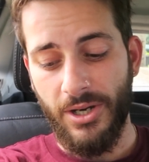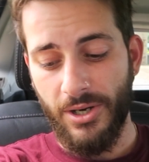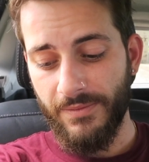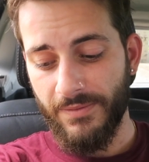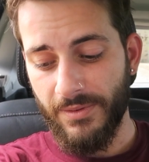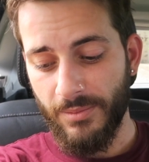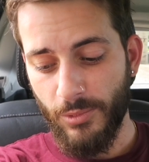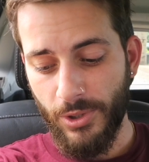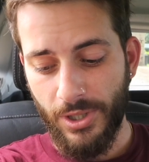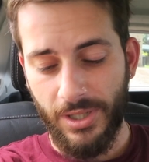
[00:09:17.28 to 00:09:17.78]
home
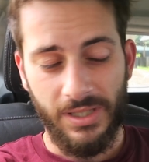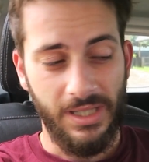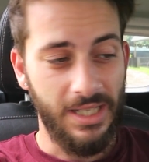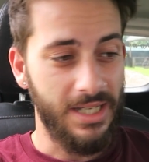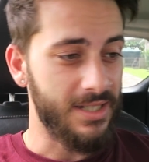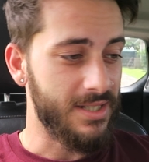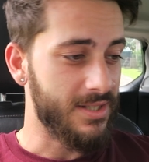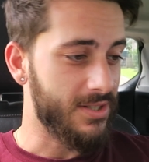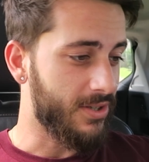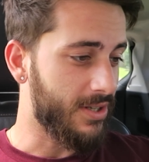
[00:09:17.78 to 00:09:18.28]
from work
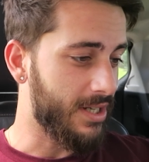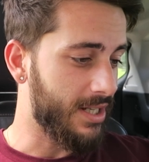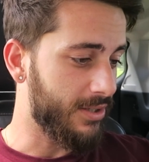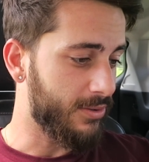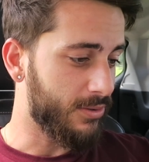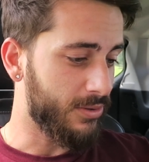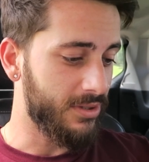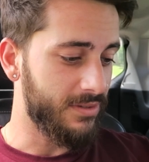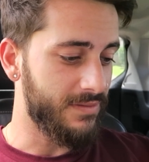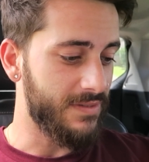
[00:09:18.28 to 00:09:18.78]
last night,
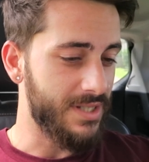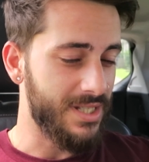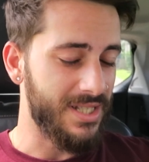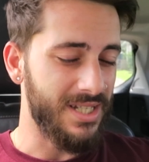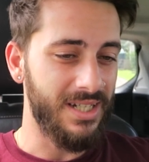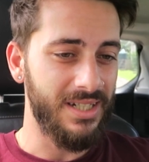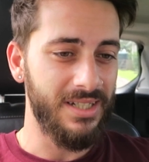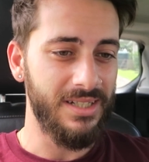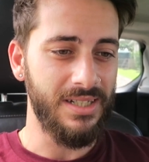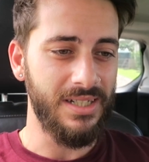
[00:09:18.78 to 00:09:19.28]
all of a
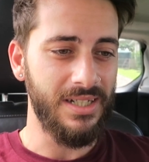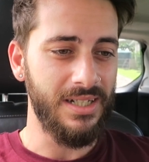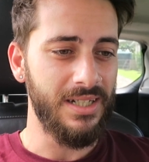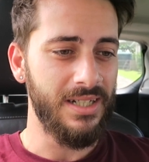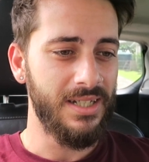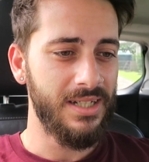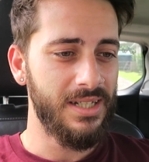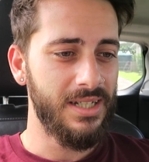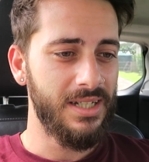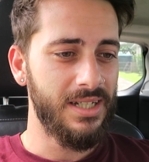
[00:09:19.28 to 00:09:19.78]
sudden,
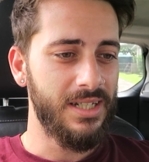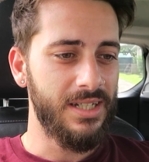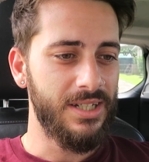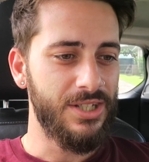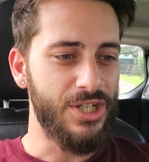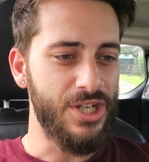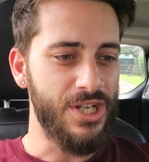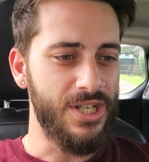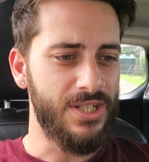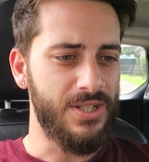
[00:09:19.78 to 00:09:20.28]

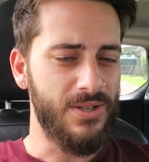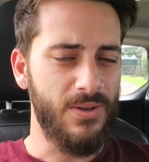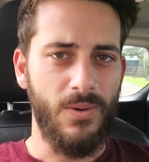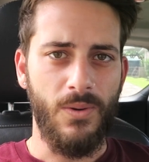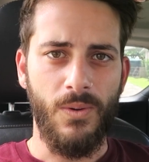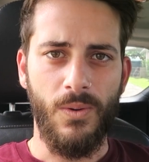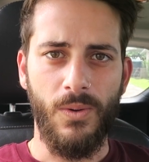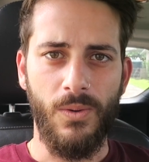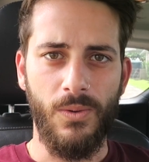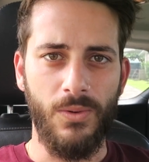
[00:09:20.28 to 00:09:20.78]
just
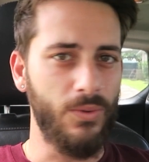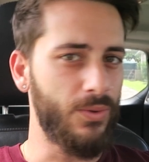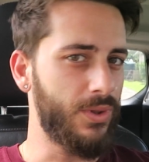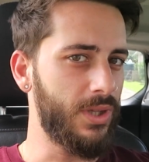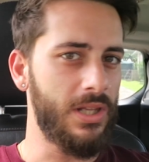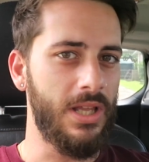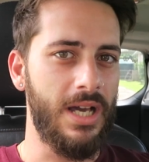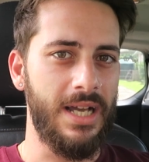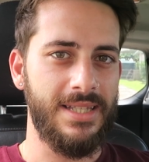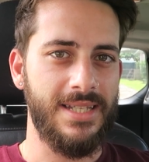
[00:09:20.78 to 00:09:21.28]
all the
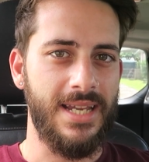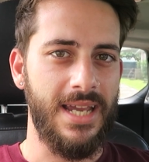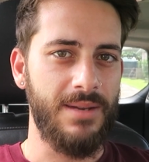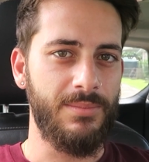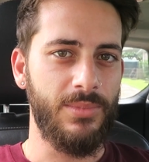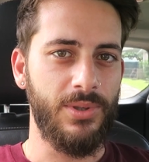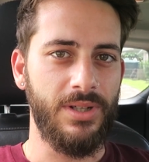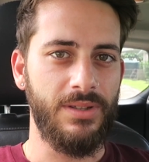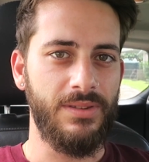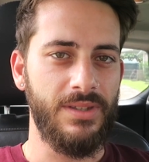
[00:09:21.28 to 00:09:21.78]
lights
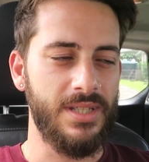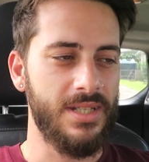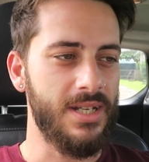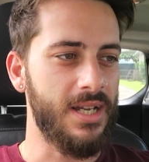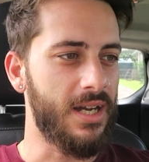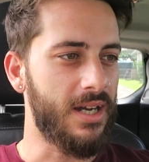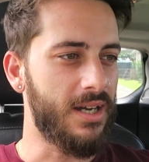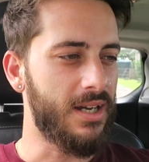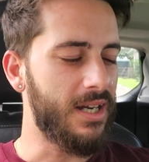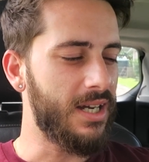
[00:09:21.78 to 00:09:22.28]
came on in this
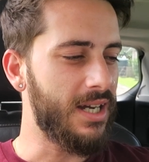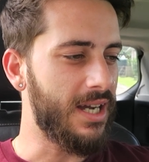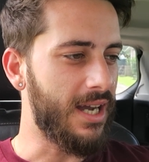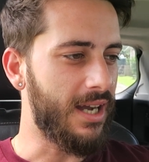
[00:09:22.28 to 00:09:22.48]
car.